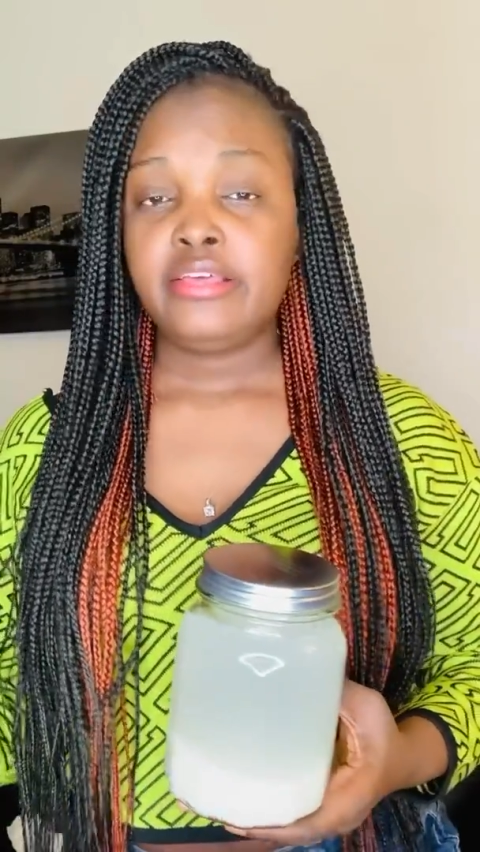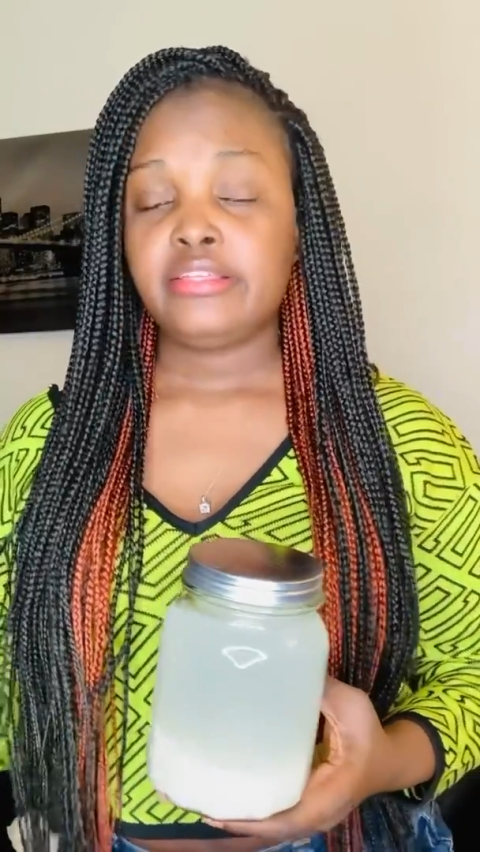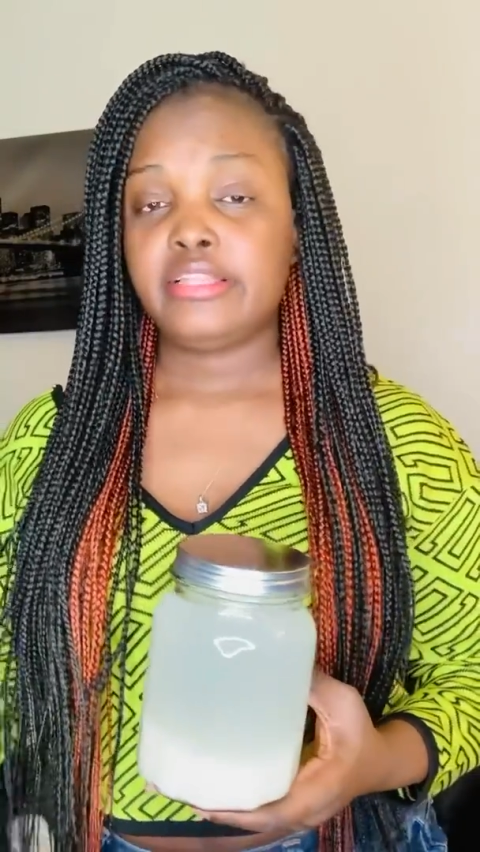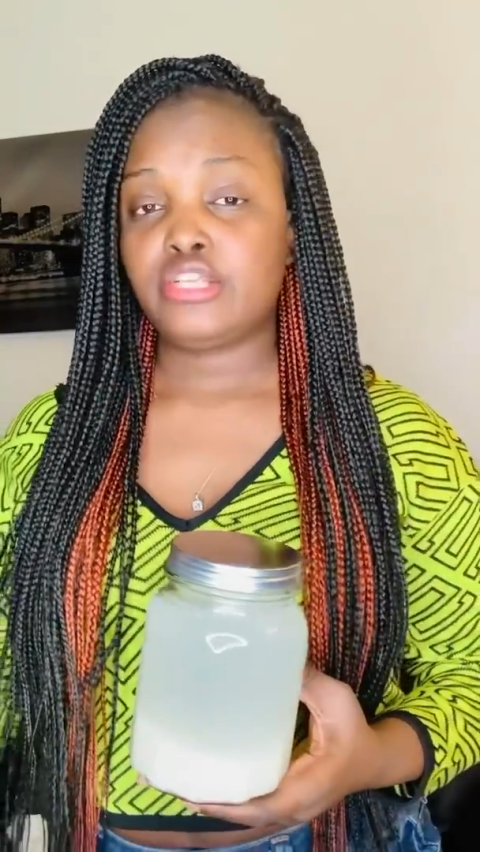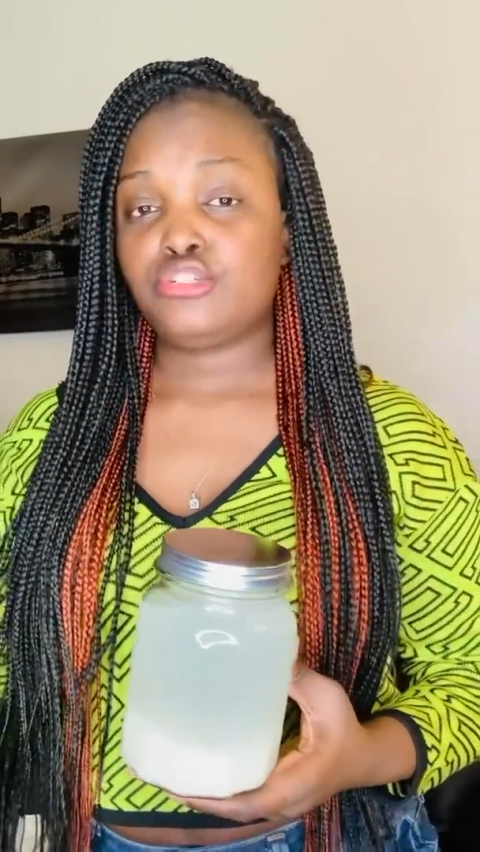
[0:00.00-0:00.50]

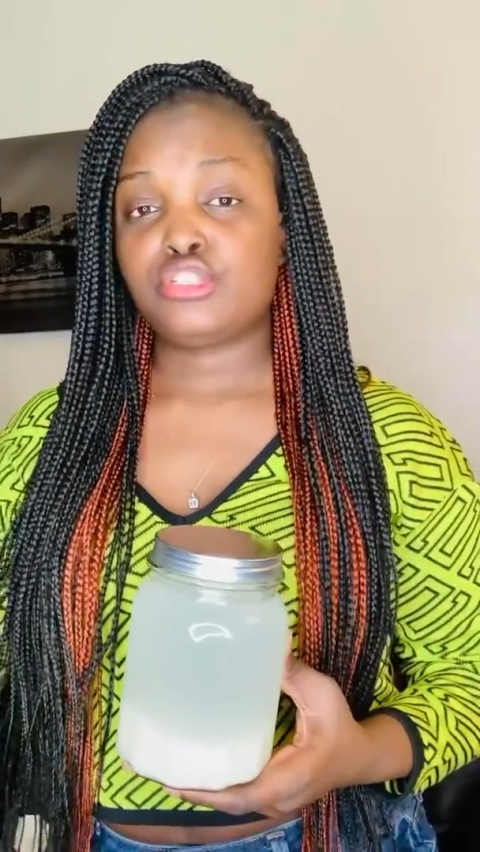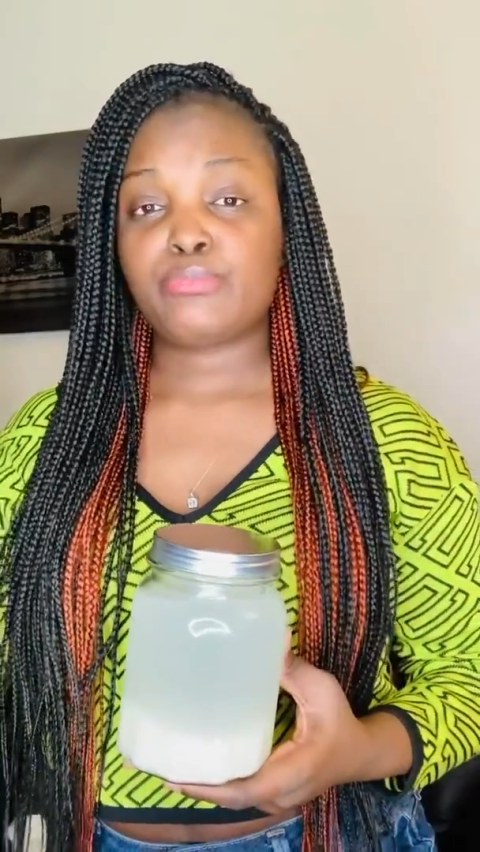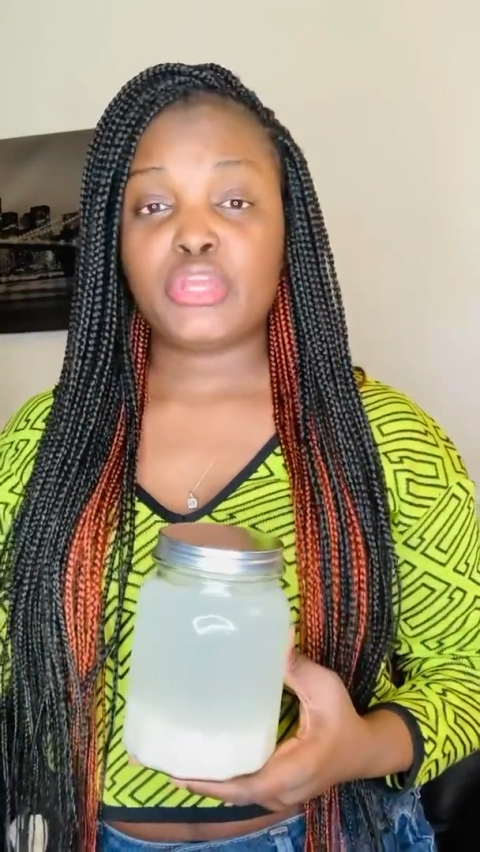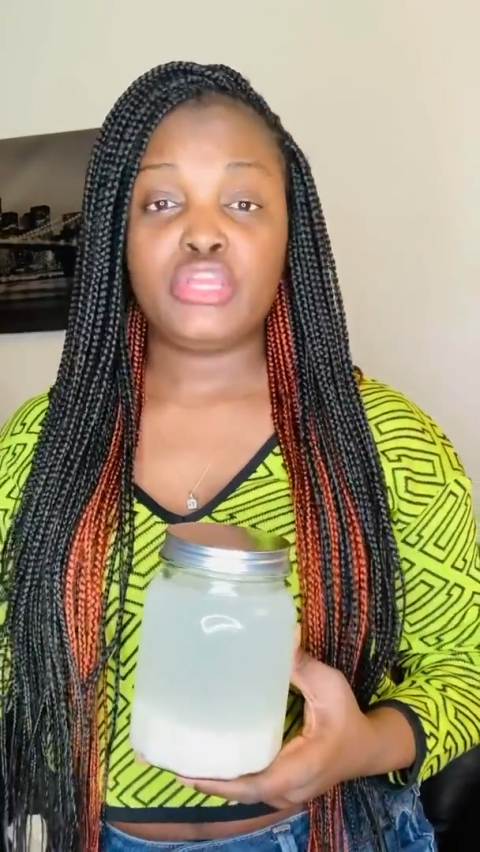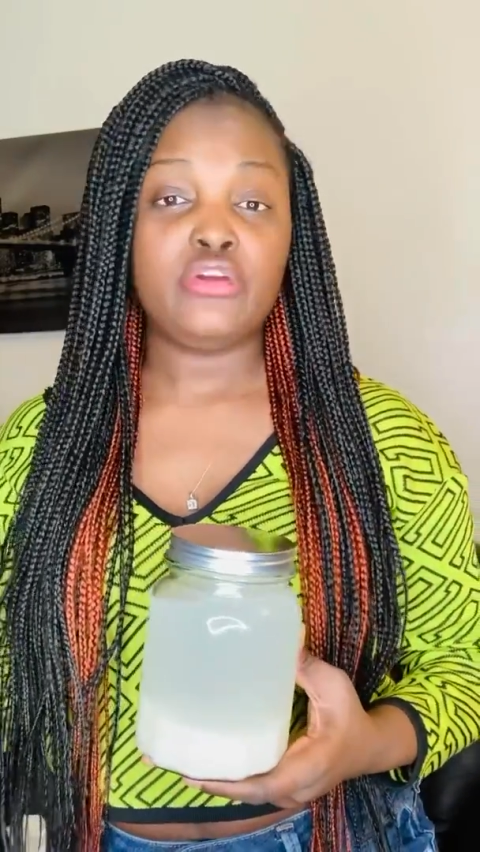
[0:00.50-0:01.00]
that you
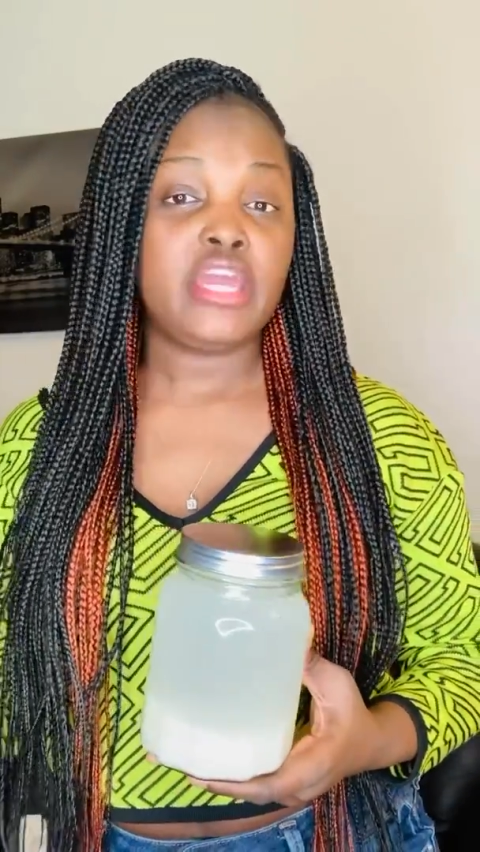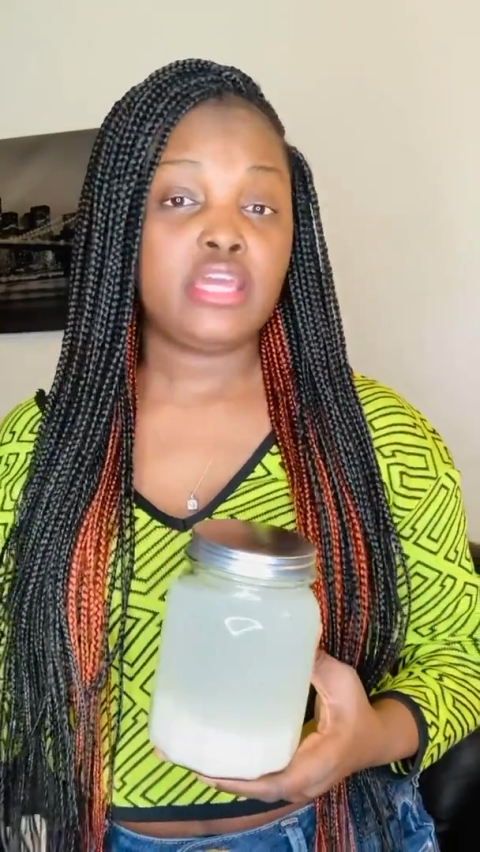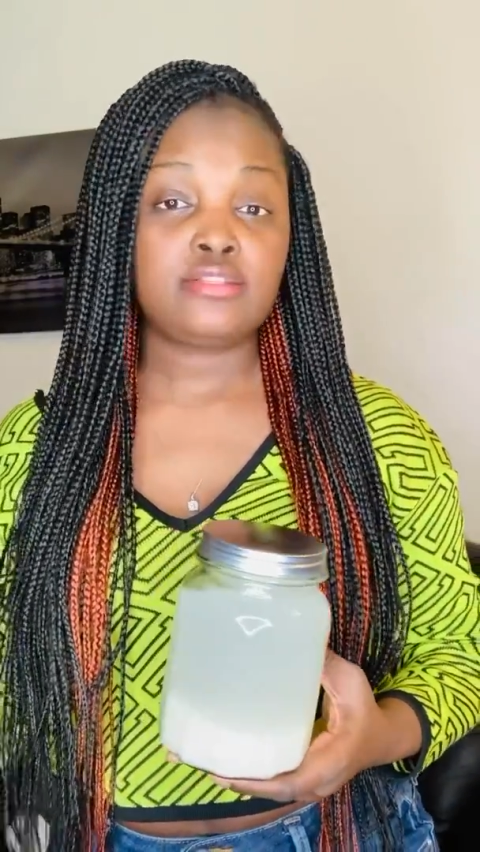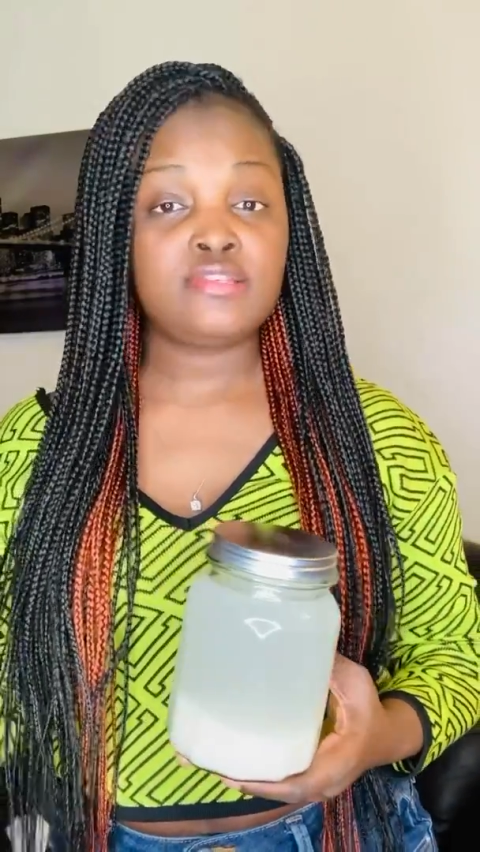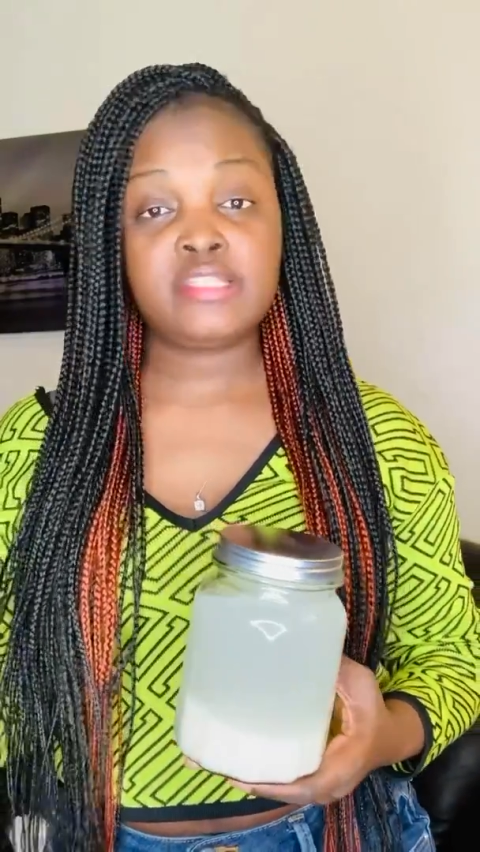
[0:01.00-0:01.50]
spray in your hair
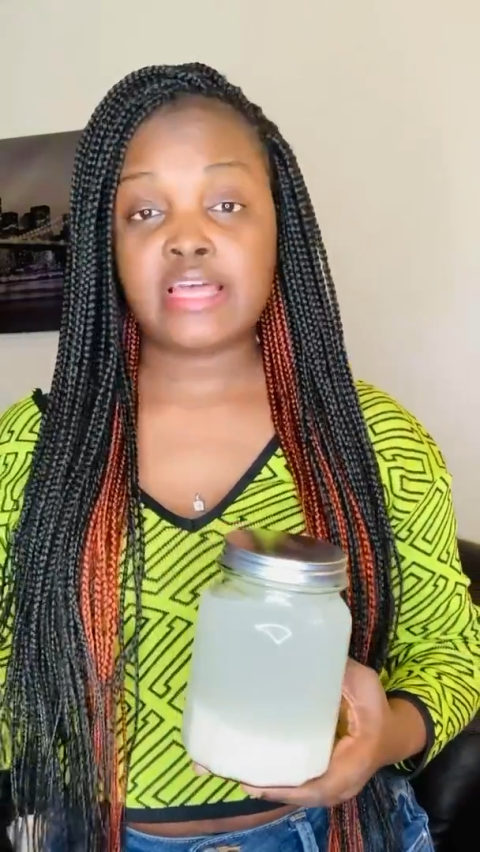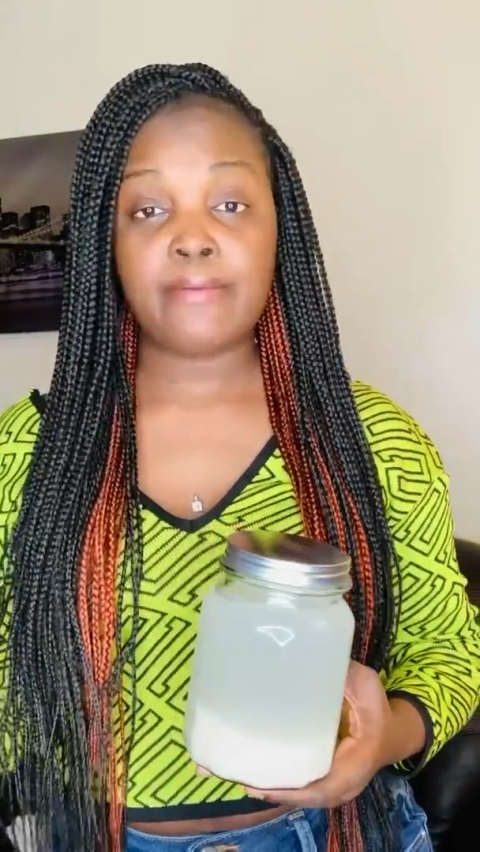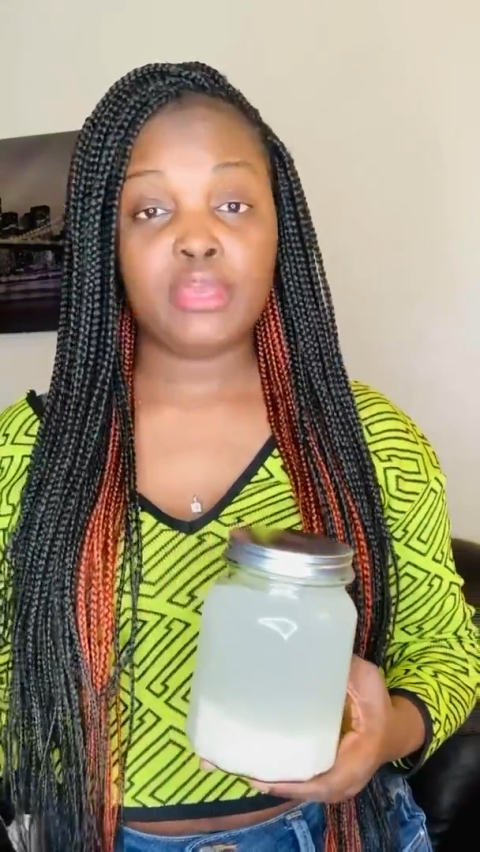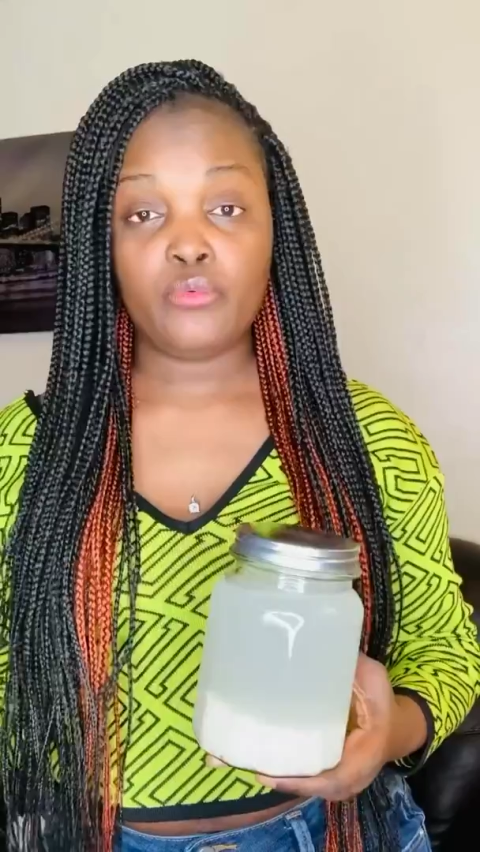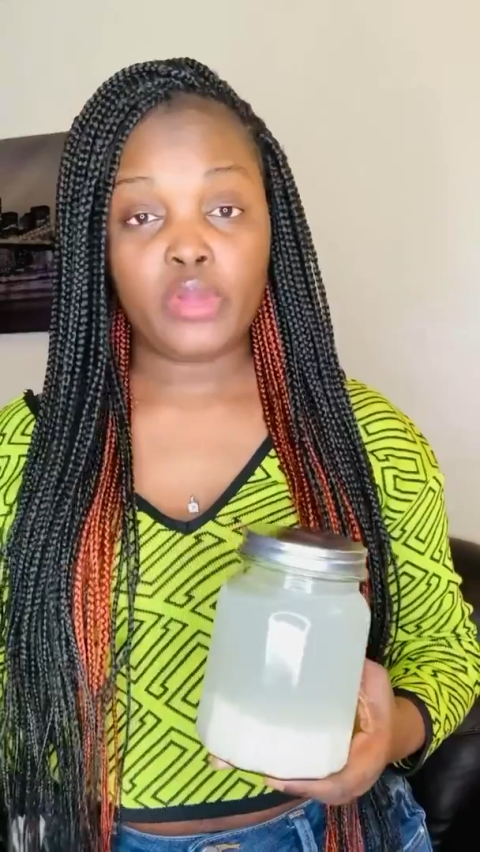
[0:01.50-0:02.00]
2 times
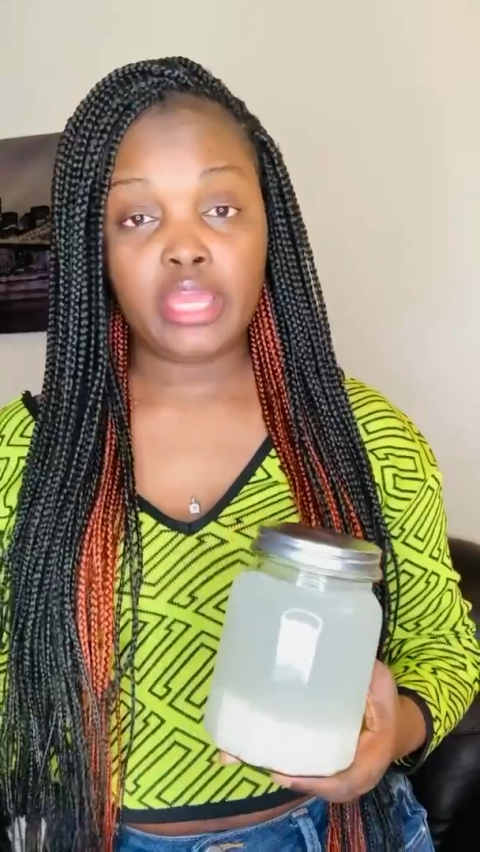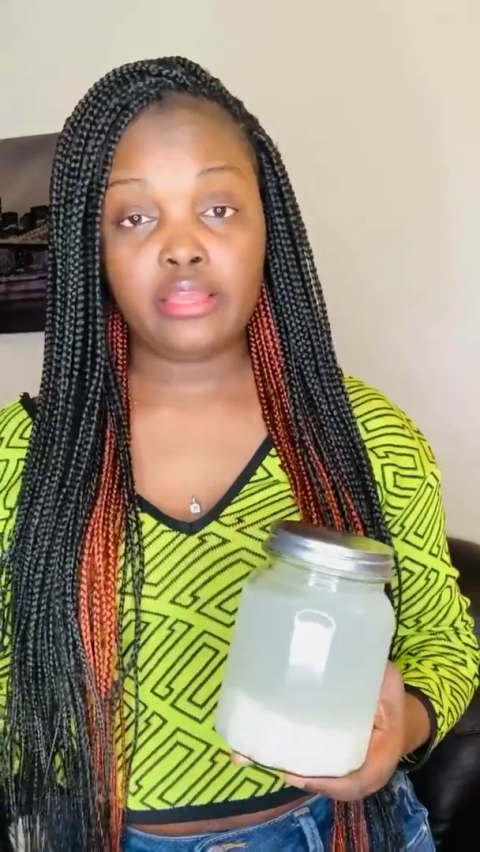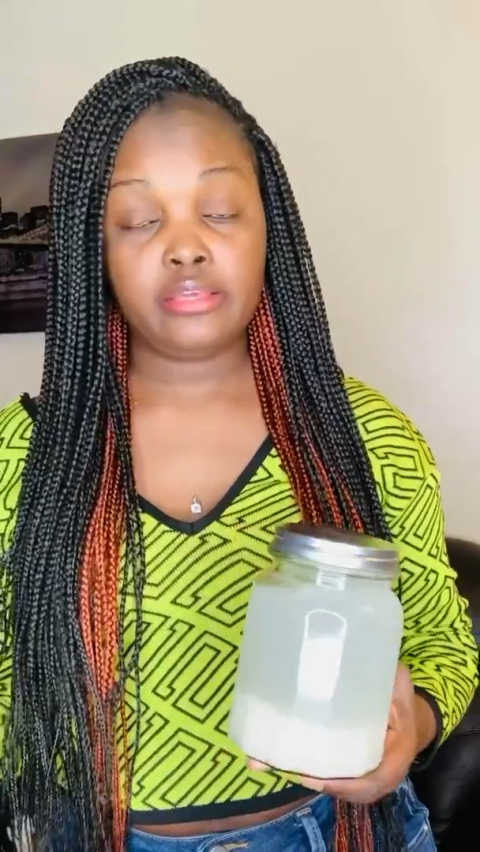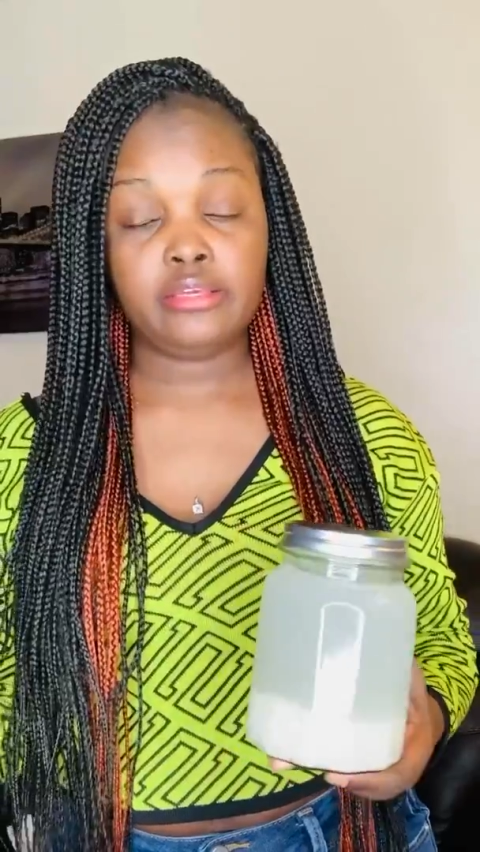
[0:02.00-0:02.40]
a week.